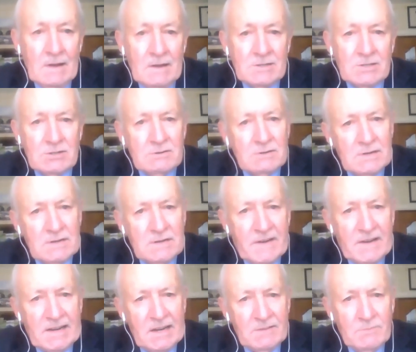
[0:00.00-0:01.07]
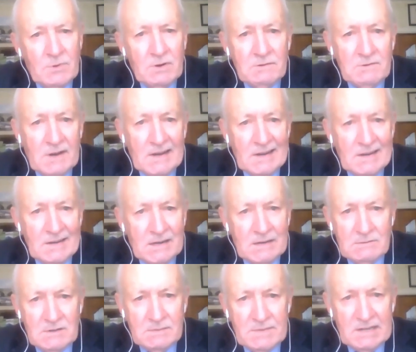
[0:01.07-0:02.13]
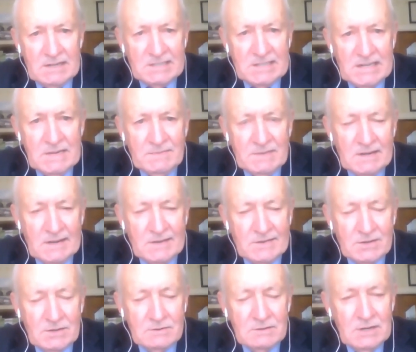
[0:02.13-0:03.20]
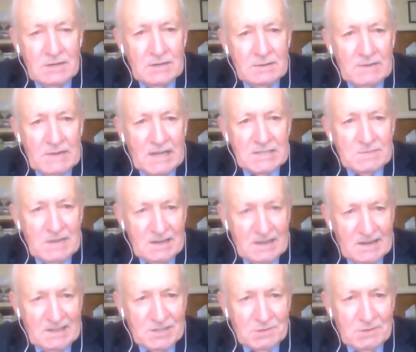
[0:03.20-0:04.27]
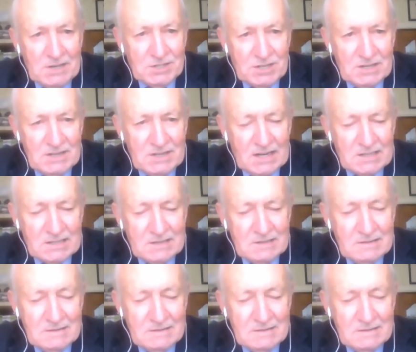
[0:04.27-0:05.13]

So if I get more royal now, I won't be able to sleep tonight. So it has to be a nice question next.